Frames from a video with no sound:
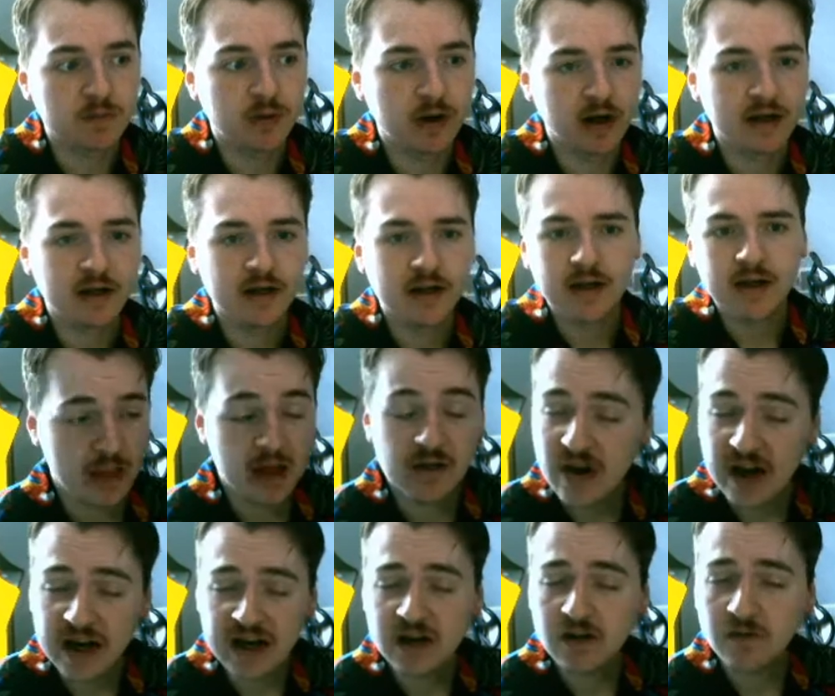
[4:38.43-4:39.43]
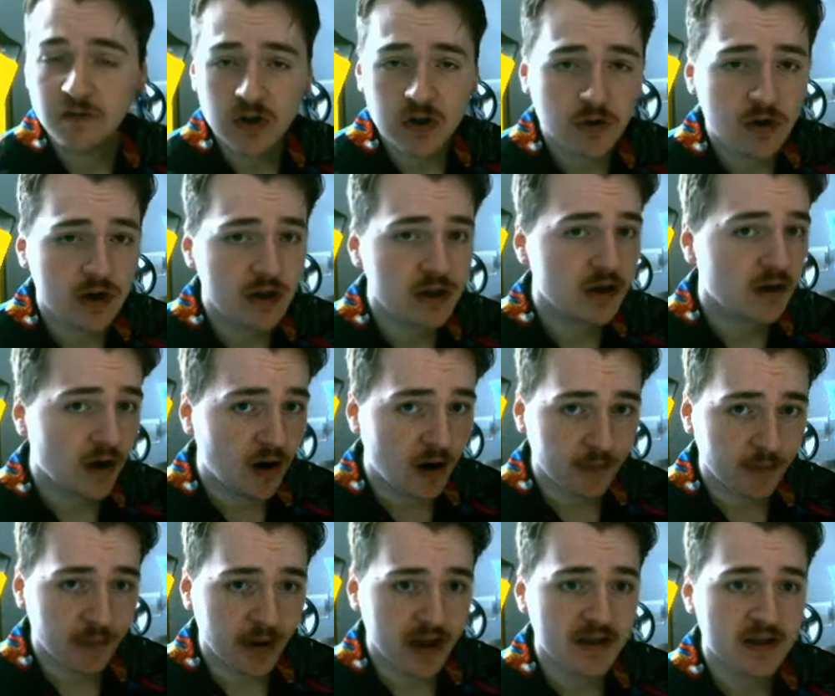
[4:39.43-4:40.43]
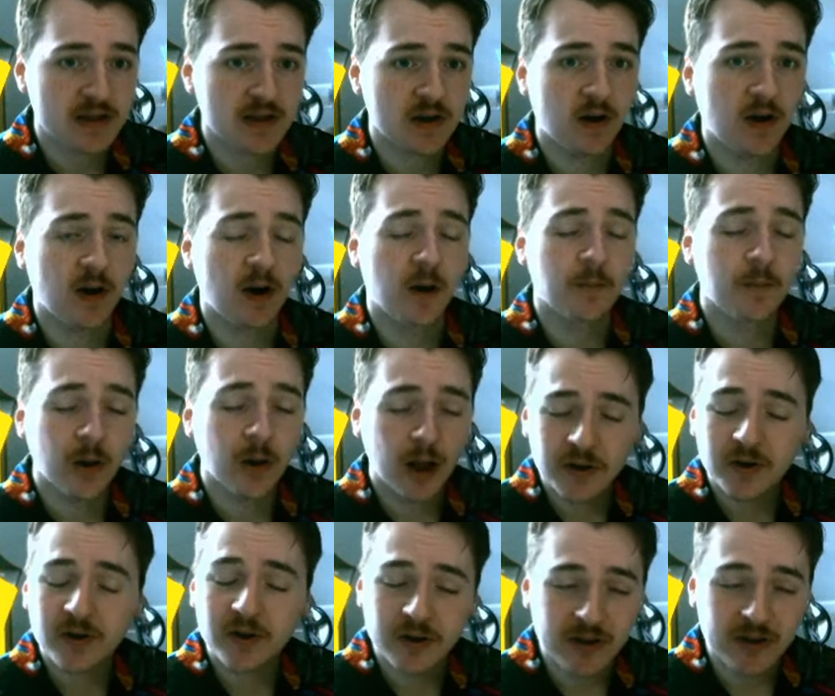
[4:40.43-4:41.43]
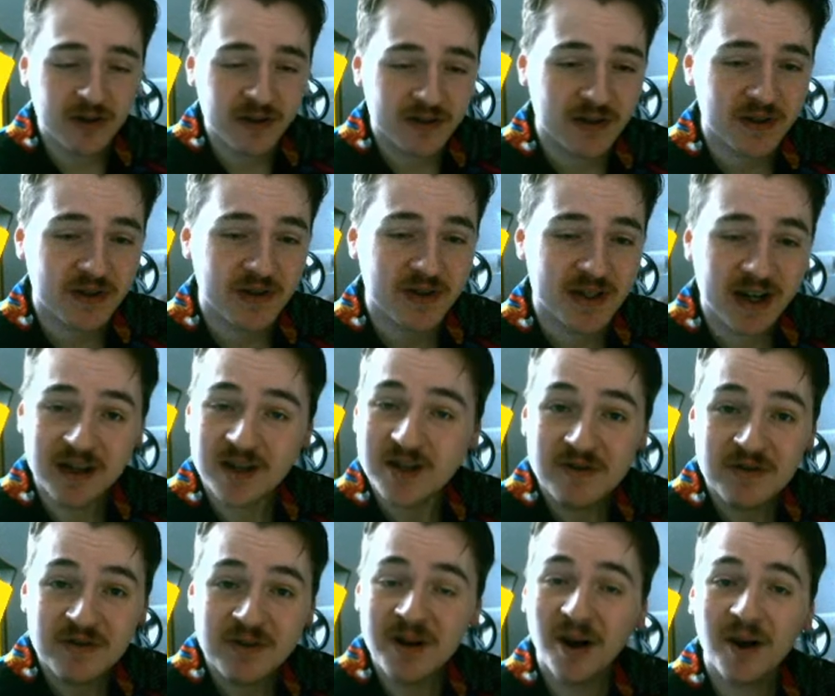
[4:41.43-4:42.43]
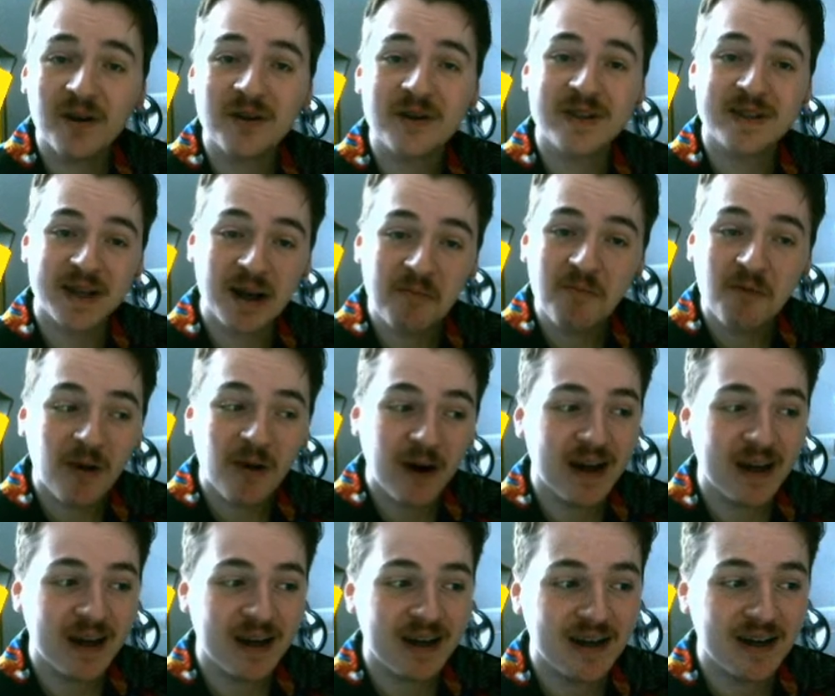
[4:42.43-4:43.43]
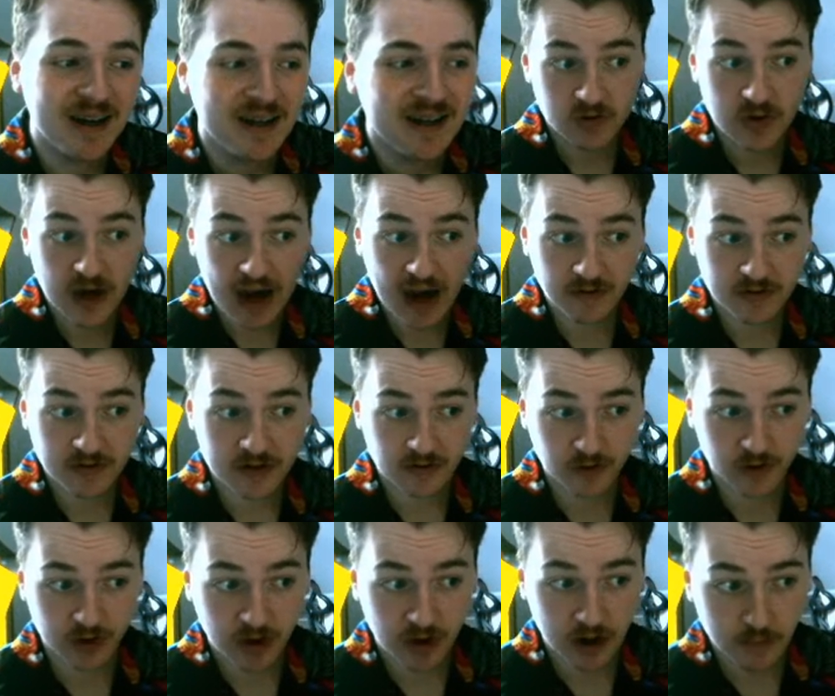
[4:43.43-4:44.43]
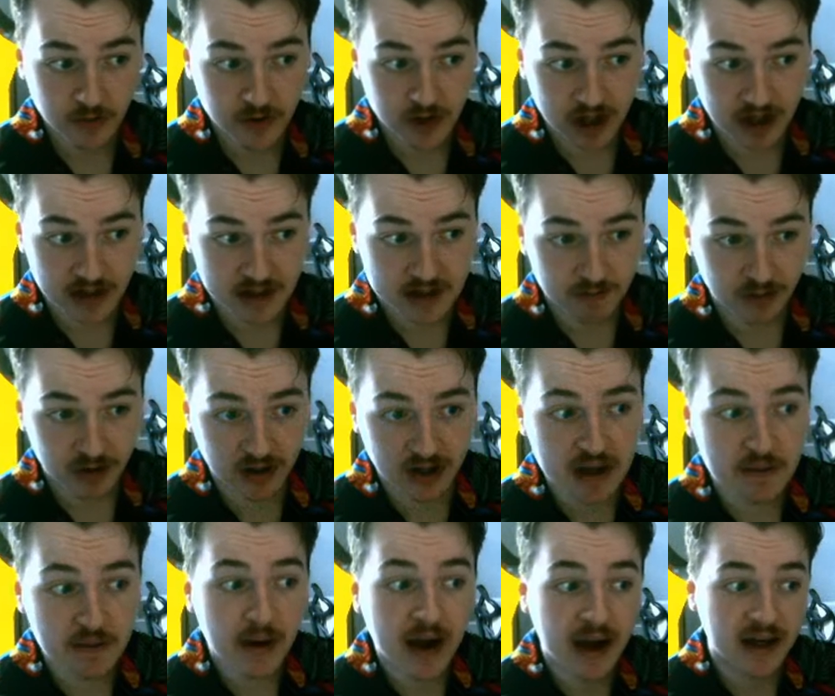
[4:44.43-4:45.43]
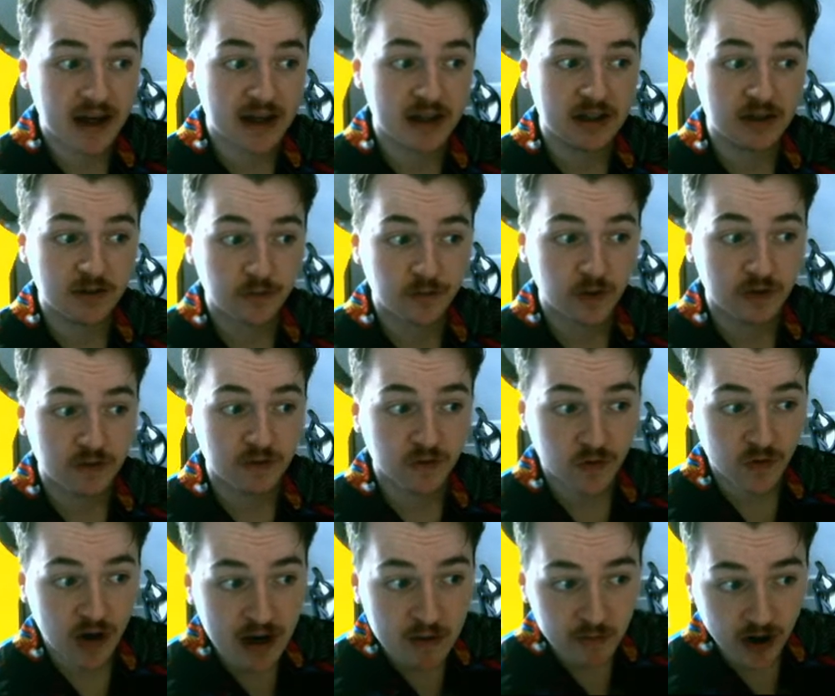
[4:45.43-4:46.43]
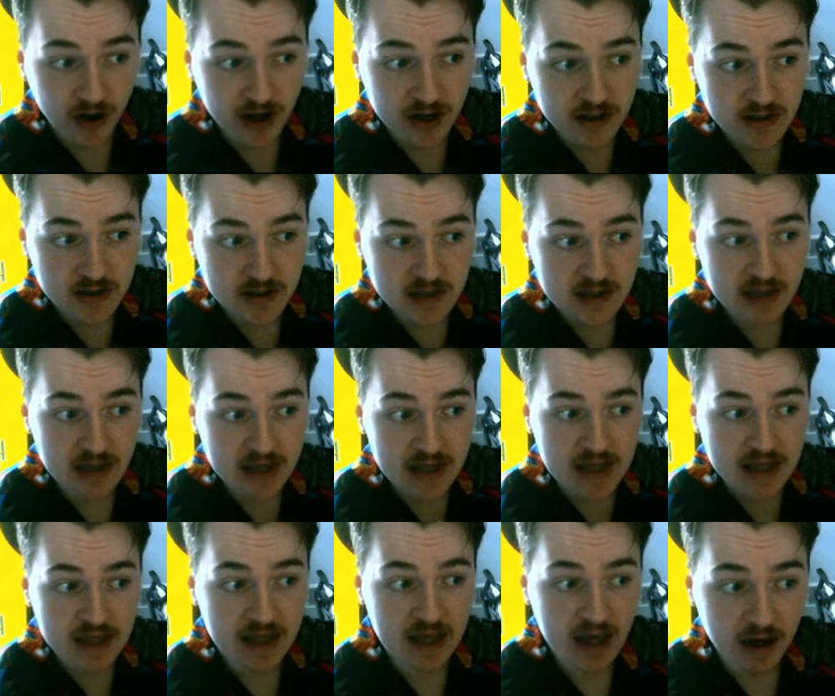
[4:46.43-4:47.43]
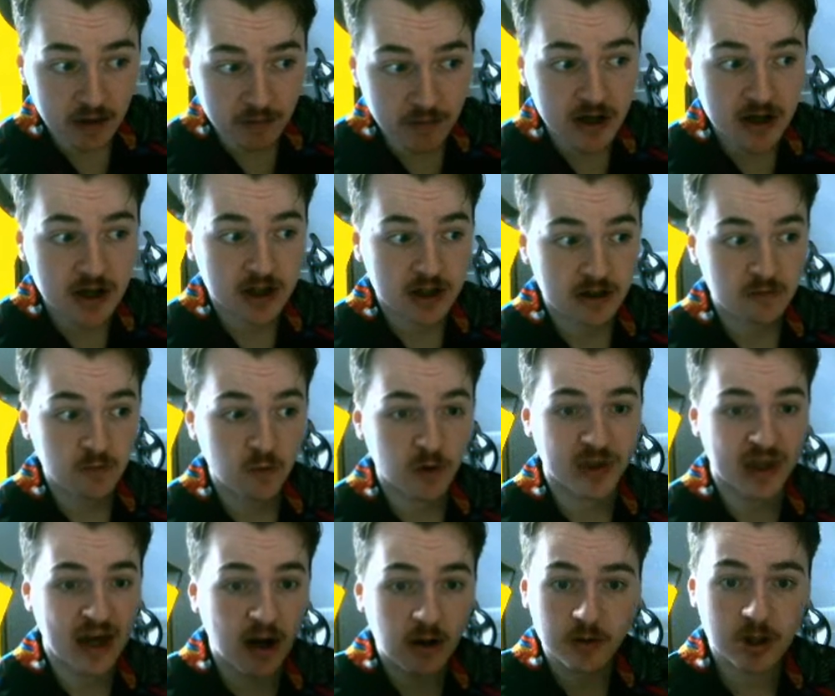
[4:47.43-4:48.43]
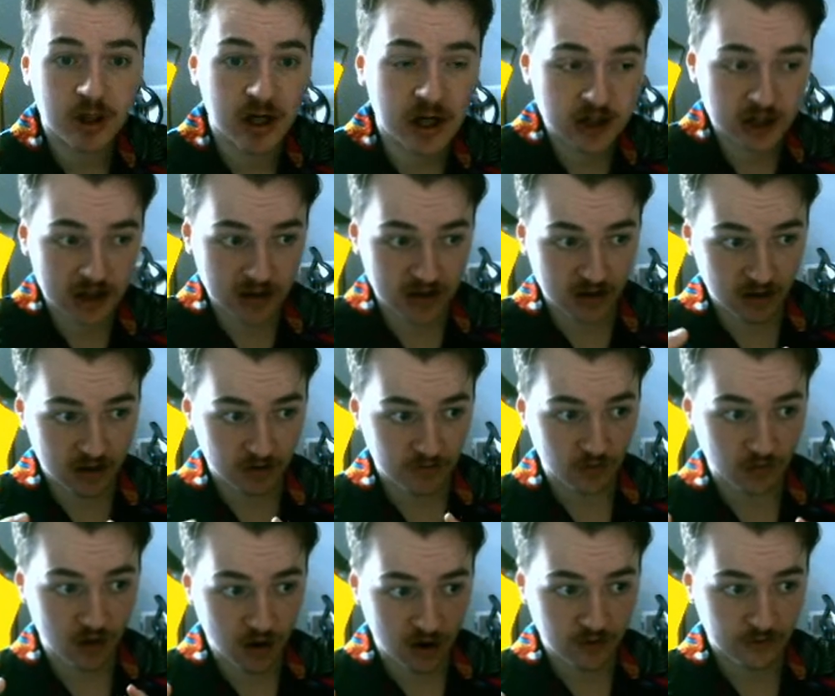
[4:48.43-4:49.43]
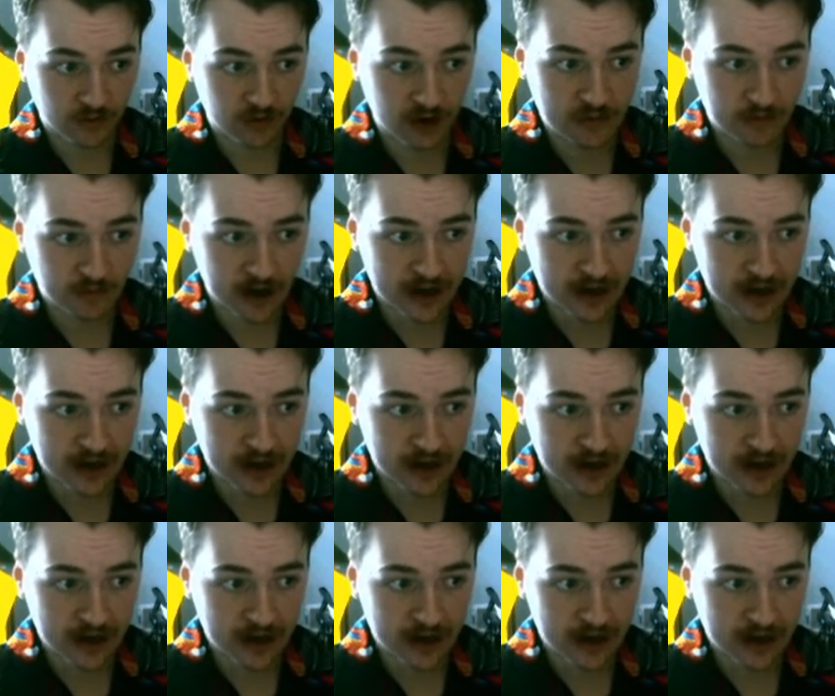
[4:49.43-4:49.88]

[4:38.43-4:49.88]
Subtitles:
But if any of you in the comments are Blender users and you know some way to have different objects play back at different frame rates in the animation without changing the overall frame